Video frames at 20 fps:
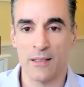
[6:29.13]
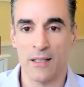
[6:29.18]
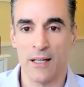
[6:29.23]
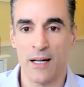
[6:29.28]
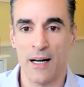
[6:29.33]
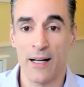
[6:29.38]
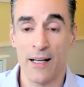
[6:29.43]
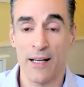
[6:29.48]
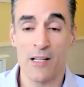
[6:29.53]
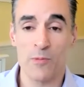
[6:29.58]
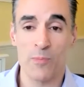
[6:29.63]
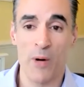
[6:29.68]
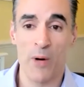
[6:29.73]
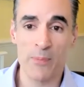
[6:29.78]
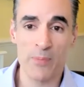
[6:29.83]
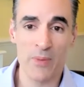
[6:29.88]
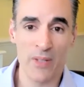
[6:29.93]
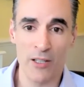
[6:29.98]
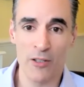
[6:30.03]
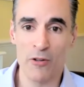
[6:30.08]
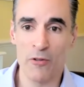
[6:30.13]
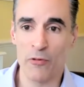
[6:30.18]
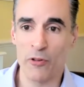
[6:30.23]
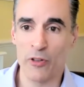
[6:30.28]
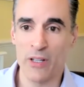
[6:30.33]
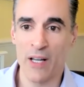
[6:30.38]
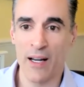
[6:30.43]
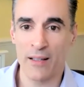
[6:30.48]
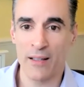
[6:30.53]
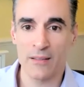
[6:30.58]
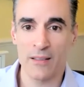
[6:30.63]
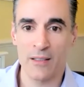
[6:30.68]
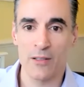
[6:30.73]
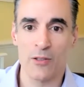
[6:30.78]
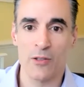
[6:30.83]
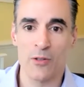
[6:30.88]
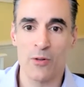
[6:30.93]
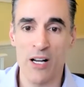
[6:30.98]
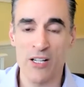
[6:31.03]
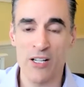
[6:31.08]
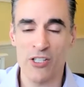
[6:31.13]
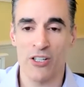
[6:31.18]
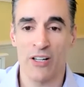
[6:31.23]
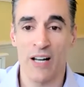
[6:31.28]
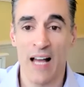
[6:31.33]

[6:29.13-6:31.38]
Uh, yes, Bob, thank you for that question.